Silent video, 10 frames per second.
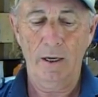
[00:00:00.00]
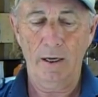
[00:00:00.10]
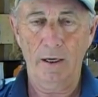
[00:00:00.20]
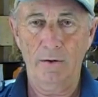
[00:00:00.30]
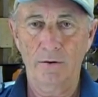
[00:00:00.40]

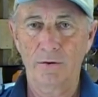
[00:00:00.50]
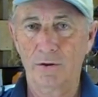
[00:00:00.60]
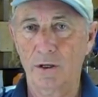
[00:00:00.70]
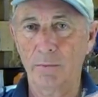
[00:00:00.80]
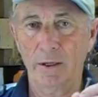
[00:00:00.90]
And
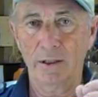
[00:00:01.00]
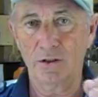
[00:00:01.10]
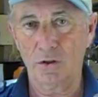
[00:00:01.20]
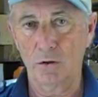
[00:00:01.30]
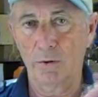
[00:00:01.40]
there's going to be at
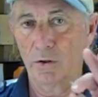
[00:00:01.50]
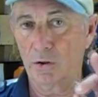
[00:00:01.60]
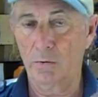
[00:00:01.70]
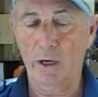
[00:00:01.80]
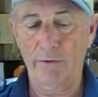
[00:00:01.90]
least two, but you
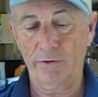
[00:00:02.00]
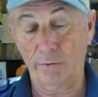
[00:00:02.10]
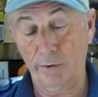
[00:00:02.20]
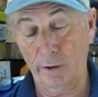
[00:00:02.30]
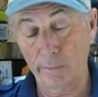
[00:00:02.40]
should have
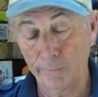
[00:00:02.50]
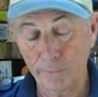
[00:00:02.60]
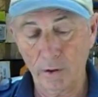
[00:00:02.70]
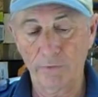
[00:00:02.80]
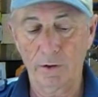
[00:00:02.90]
three
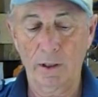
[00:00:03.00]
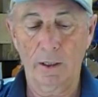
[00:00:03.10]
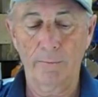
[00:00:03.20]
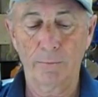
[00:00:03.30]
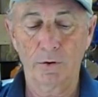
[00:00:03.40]
if you
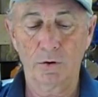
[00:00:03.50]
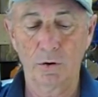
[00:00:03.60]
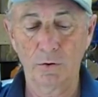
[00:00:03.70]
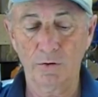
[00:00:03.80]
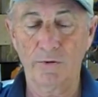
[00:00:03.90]
can. But
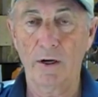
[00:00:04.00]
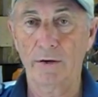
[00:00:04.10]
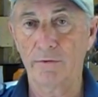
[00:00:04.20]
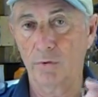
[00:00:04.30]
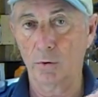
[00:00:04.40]
two is
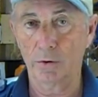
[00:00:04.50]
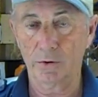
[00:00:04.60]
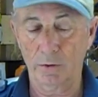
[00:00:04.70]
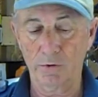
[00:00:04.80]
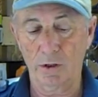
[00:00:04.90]
fine for
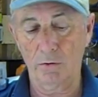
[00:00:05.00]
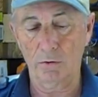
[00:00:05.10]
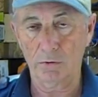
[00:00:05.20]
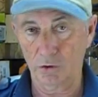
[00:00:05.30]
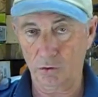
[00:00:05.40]
some
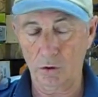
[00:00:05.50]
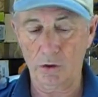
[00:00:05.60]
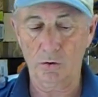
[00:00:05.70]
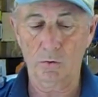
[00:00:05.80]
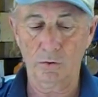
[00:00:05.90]
general
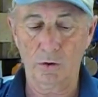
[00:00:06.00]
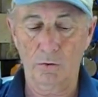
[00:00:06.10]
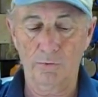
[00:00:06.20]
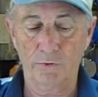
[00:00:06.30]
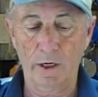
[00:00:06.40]
construction or
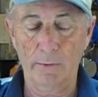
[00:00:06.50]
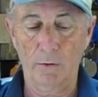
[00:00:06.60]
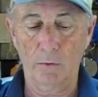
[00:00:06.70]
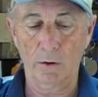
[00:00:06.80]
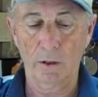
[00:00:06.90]
general
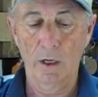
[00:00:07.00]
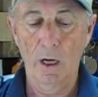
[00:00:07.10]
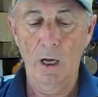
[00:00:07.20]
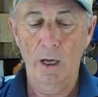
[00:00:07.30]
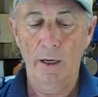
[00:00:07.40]
framing work.
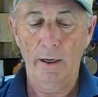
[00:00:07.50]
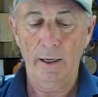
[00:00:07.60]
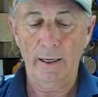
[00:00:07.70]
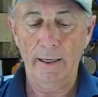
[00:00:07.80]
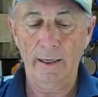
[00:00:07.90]

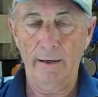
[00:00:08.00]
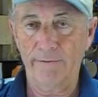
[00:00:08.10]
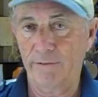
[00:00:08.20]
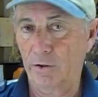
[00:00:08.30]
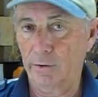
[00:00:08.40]

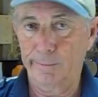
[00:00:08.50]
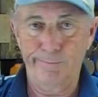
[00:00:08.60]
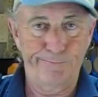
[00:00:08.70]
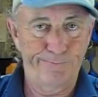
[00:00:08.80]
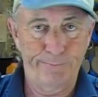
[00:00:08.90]
If you're
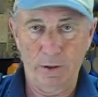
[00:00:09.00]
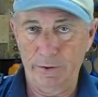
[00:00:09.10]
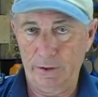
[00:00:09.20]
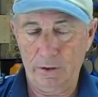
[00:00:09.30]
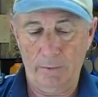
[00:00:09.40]

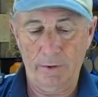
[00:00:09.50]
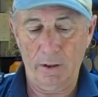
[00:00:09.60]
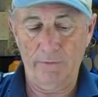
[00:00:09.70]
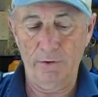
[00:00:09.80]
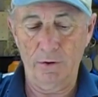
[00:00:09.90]
building something.
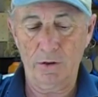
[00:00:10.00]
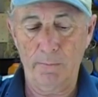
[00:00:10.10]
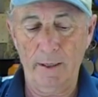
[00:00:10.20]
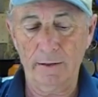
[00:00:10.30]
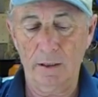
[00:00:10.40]
If you're
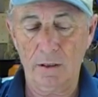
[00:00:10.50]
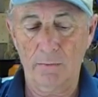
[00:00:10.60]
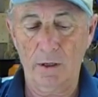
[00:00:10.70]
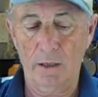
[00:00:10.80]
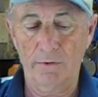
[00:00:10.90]
expecting
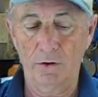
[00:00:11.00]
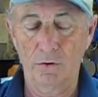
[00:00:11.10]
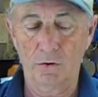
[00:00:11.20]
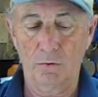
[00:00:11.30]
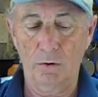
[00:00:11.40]
some kind of
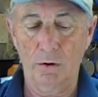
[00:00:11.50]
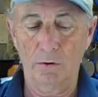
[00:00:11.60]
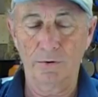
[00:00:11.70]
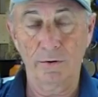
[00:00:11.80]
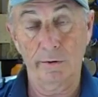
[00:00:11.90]
unusual
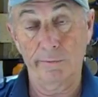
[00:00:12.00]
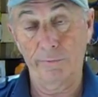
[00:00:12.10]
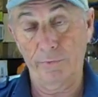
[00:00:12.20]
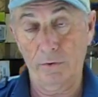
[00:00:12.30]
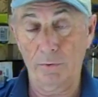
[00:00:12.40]
loads,
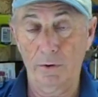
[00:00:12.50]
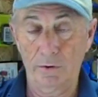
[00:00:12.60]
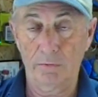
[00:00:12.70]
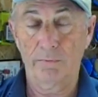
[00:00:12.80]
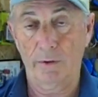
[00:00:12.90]
then three
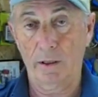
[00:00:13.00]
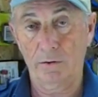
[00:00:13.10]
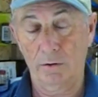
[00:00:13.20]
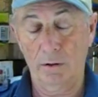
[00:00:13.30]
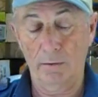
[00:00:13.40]
is
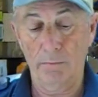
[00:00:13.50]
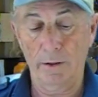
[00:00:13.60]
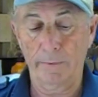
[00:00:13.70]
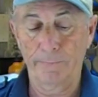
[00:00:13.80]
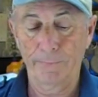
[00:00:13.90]
actually a lot
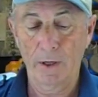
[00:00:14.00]
better.